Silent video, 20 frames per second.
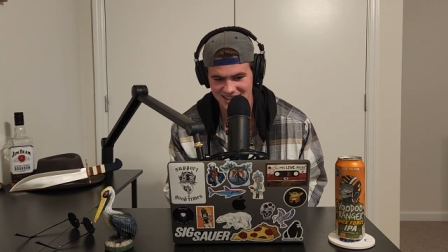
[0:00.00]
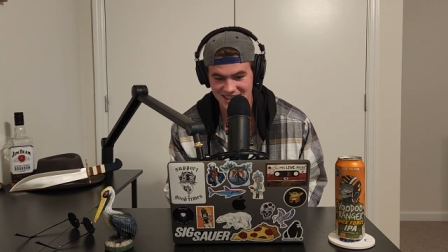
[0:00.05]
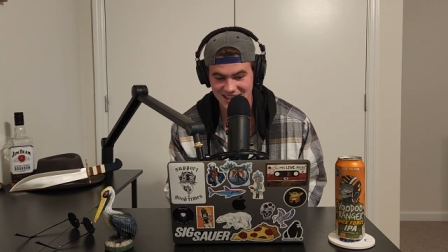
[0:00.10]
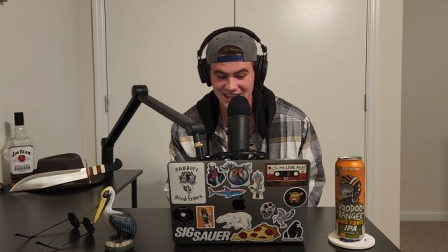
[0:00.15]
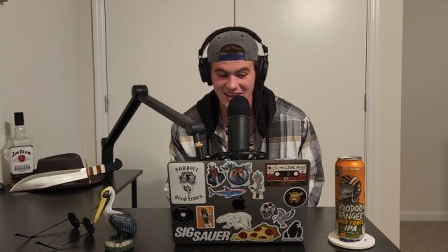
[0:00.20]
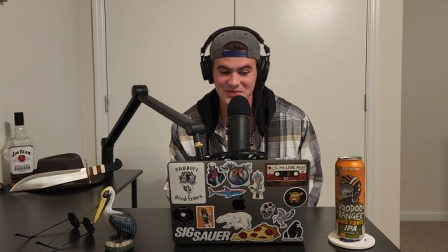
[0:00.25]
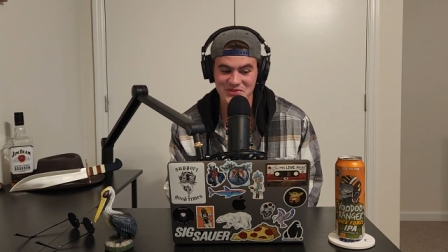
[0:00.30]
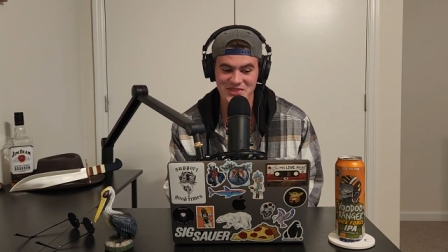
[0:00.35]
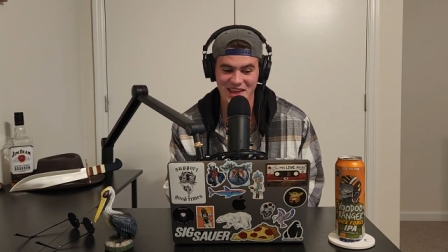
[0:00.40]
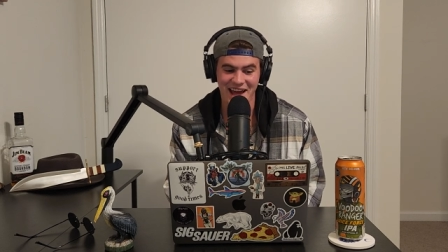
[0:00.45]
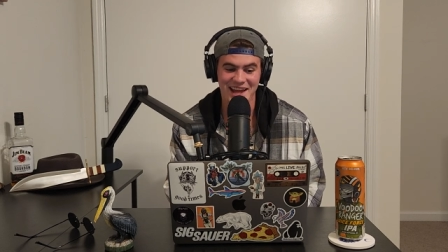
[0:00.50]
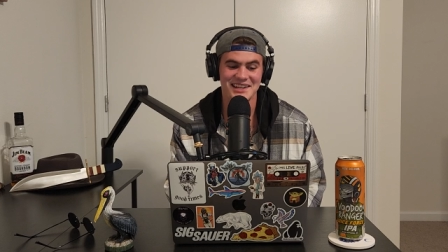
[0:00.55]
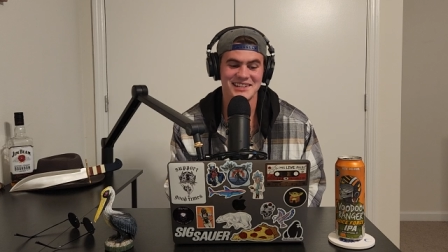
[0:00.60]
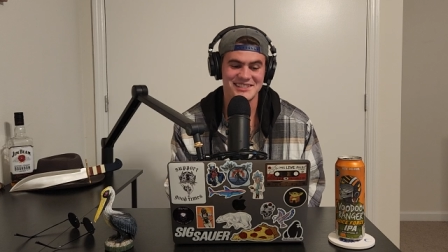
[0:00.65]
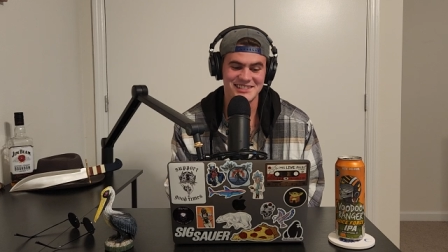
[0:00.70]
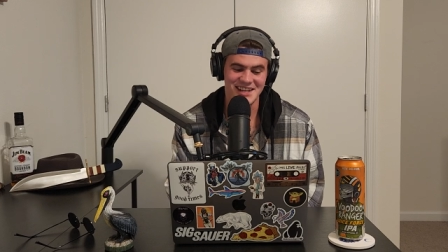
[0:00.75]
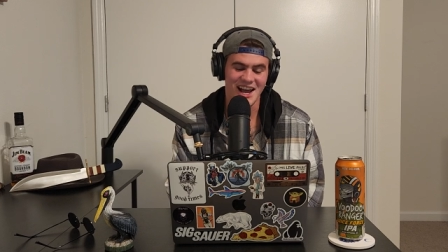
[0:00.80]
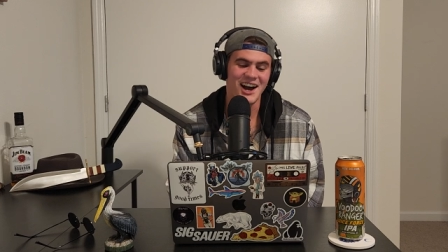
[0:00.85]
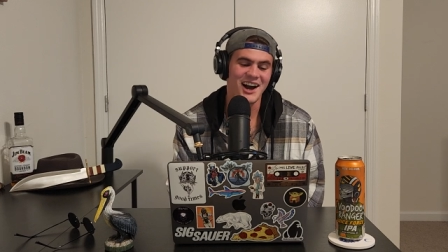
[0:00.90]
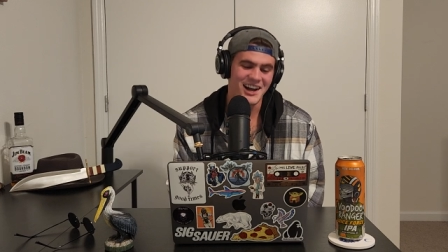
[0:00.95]
That
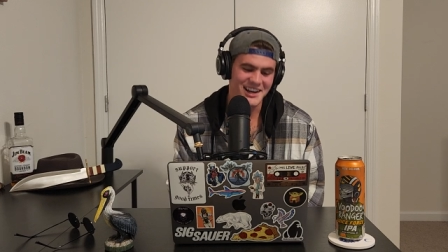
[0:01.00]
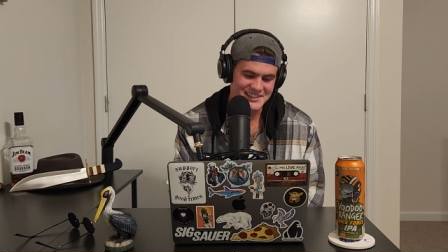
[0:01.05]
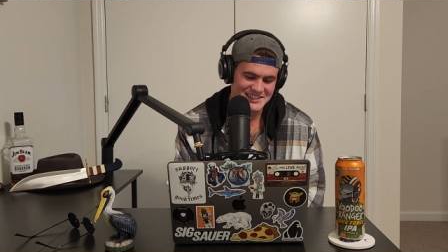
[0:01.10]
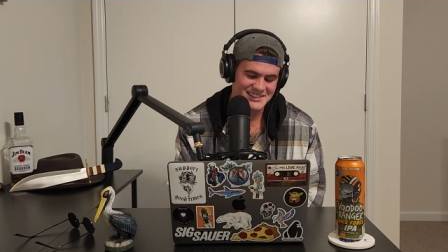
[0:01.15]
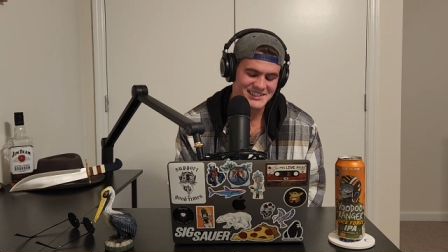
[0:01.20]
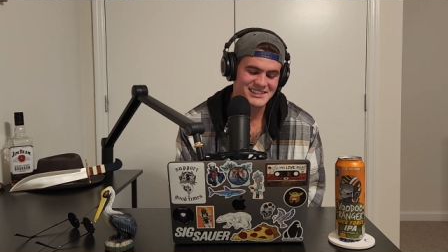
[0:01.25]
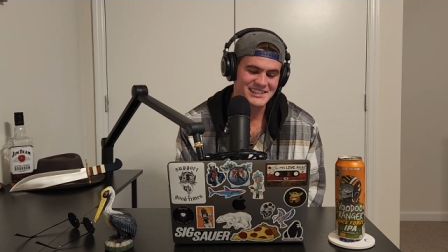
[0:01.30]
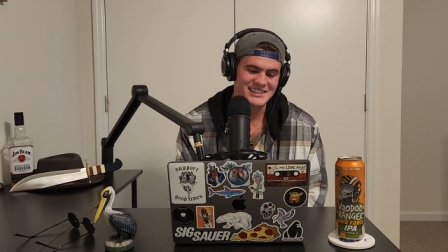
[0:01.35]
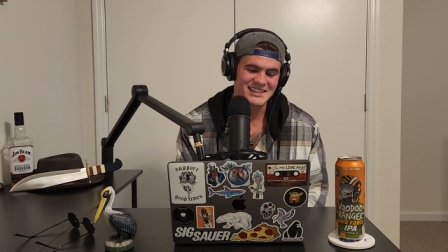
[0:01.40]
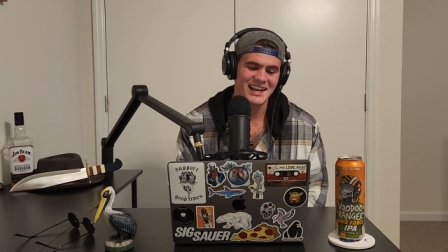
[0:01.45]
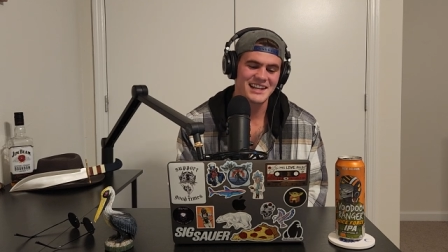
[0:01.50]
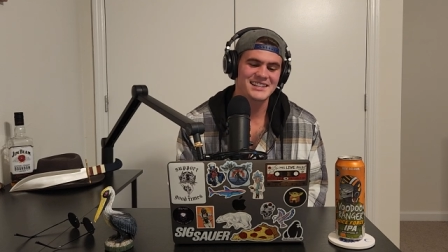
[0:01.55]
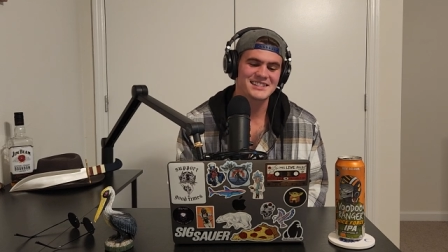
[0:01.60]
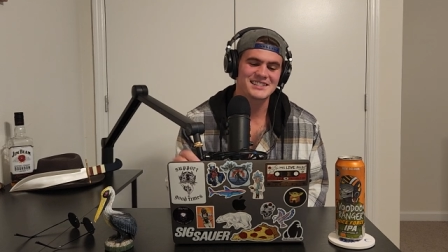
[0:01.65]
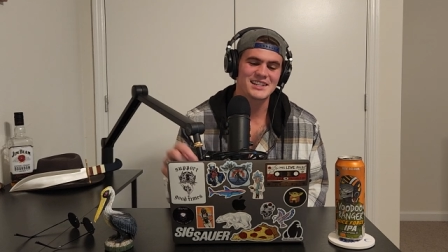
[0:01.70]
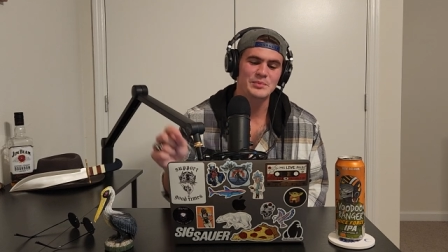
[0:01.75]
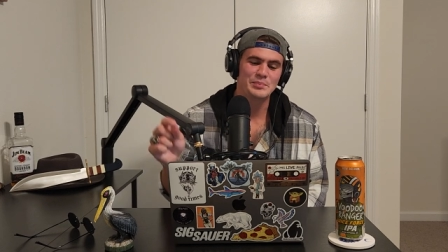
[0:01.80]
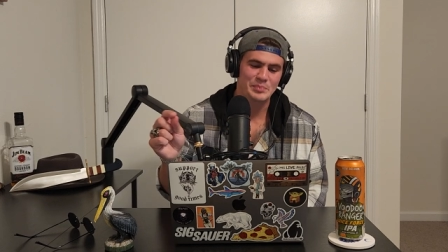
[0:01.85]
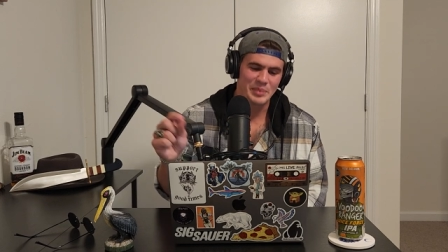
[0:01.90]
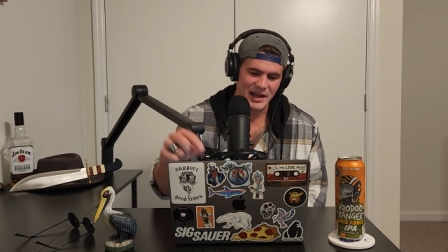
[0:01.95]
is honestly, that is
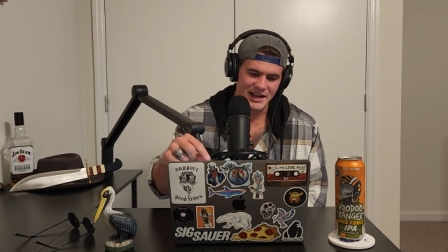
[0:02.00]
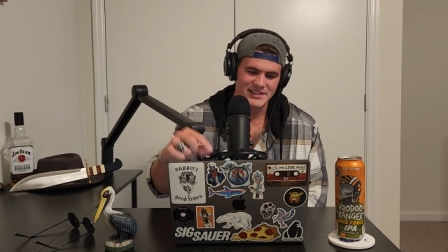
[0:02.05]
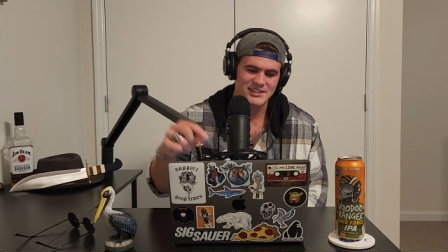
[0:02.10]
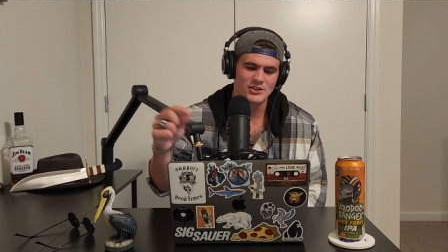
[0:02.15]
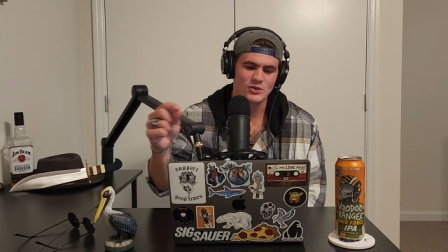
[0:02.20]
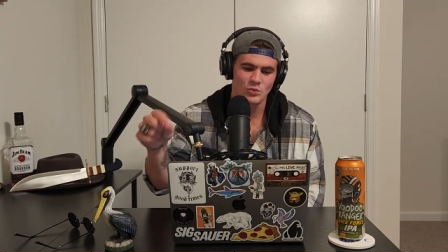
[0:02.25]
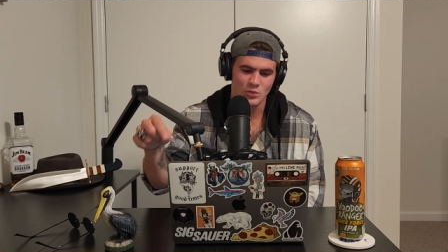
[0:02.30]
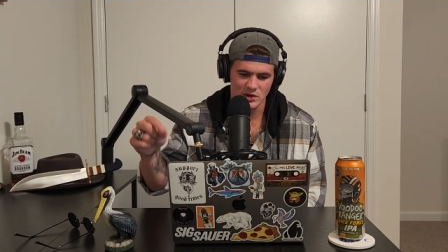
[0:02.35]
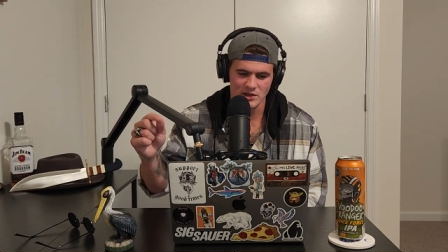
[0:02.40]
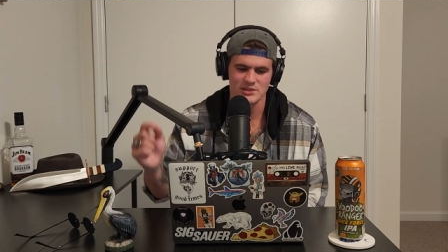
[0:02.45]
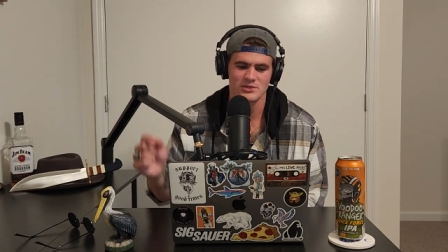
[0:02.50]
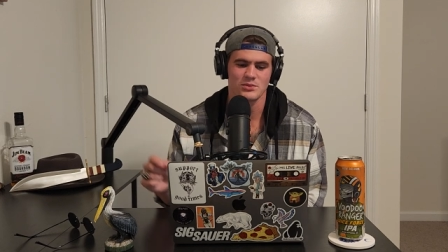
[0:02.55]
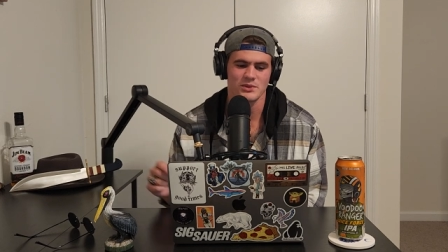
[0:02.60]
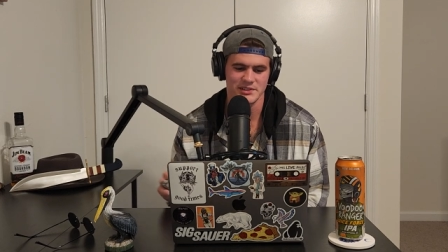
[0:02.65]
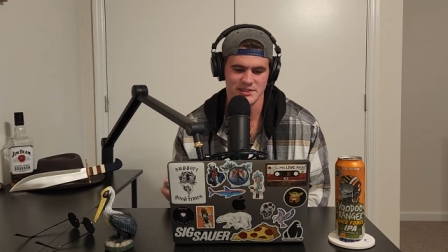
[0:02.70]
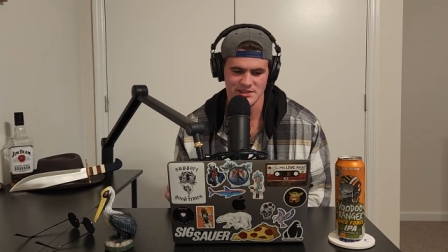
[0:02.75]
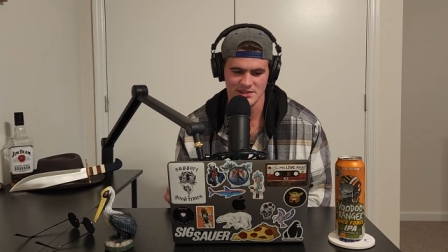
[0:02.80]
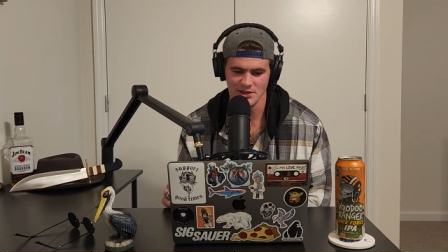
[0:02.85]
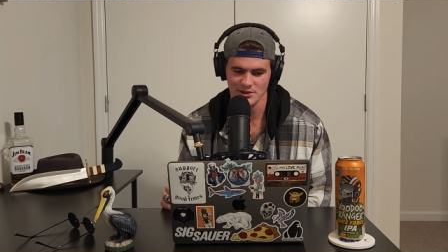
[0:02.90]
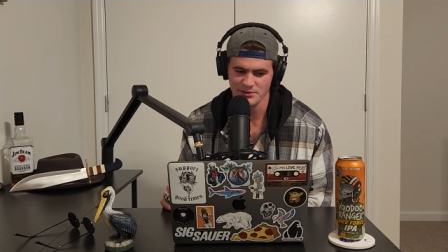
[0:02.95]
the best worst one
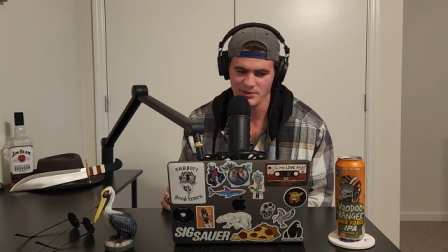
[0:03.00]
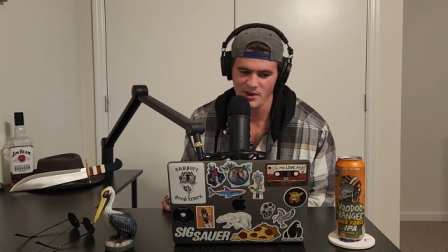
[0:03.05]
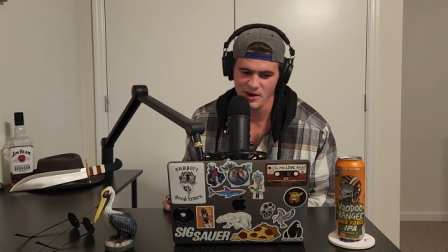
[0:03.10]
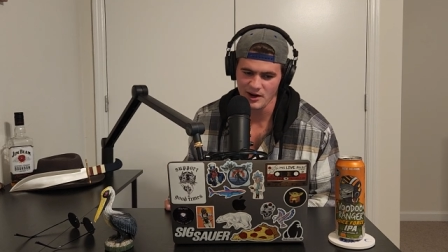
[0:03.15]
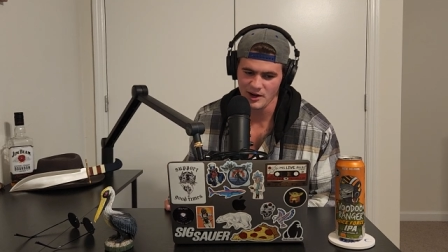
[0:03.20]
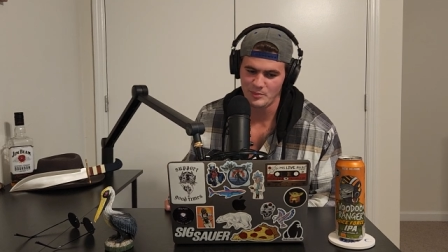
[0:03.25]
so far.